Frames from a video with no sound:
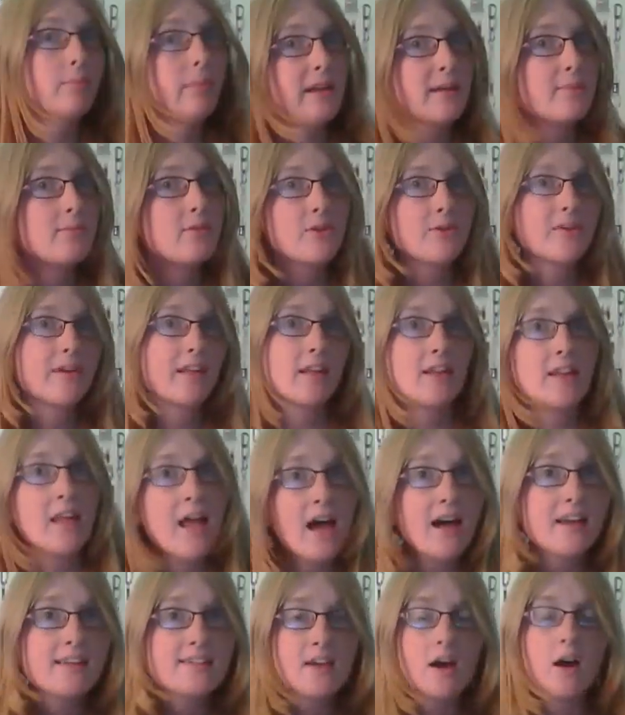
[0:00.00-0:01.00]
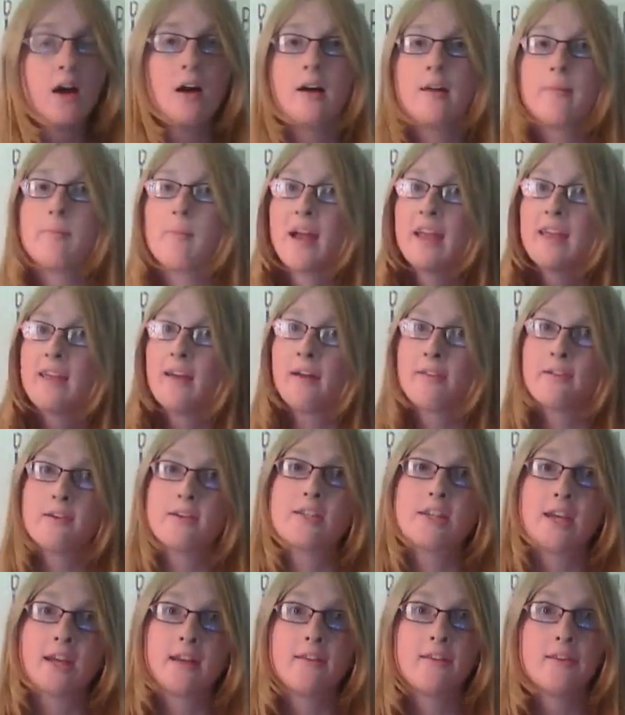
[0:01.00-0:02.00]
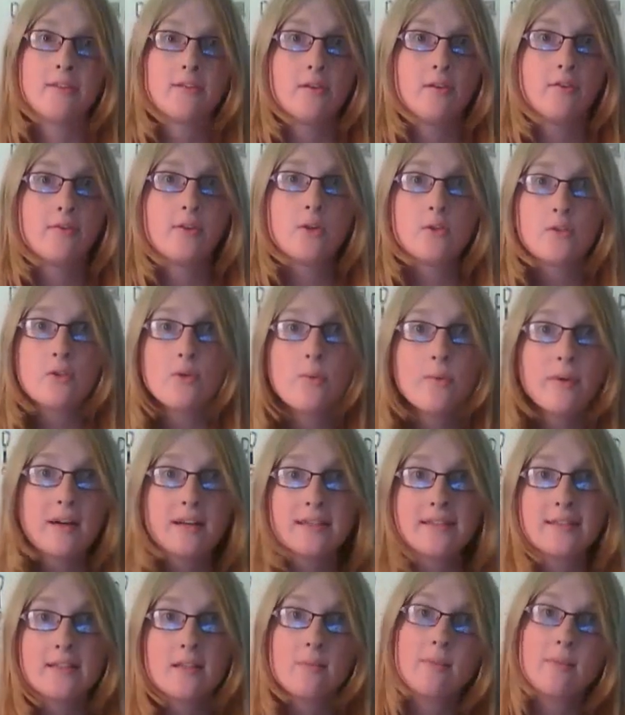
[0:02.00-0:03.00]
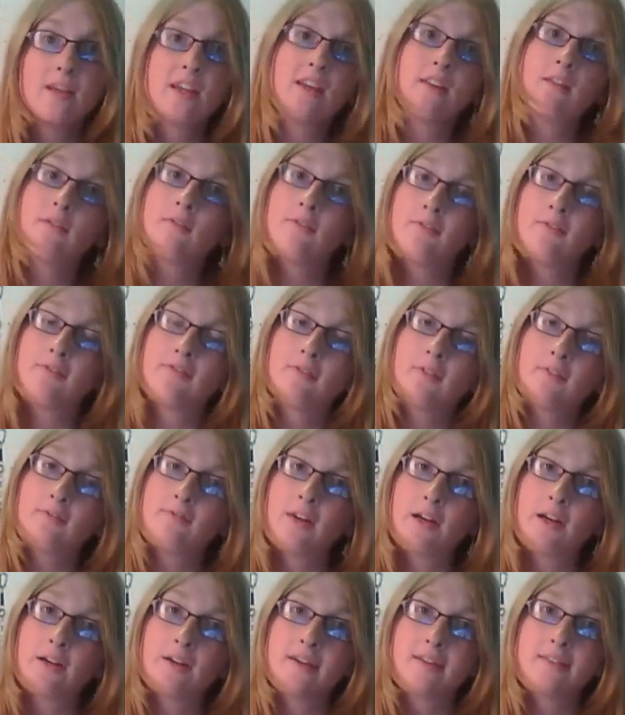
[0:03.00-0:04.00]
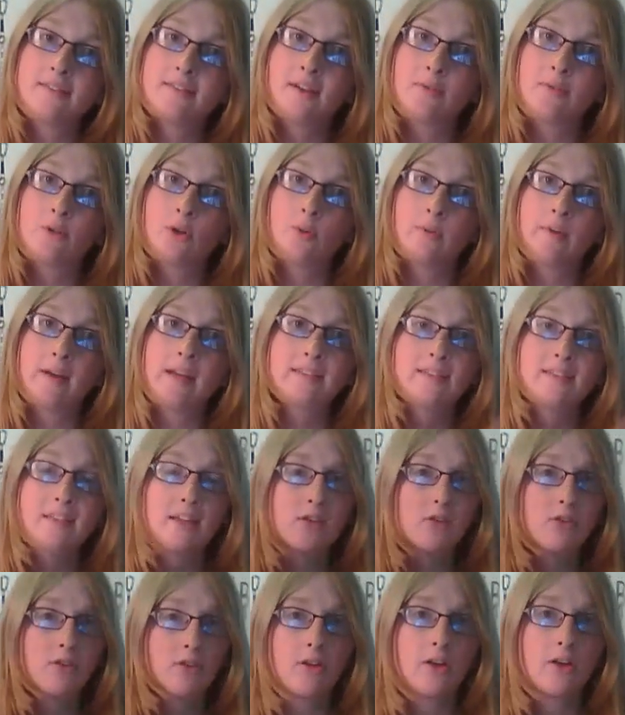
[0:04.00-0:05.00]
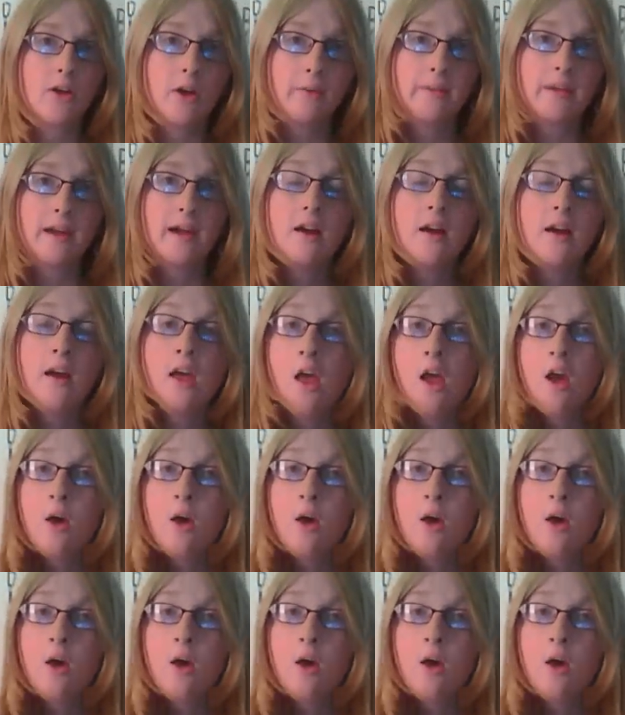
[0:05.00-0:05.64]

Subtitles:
but I'm doing a lot on my other channel, so if you do want to see me in several weeks, then you can go there.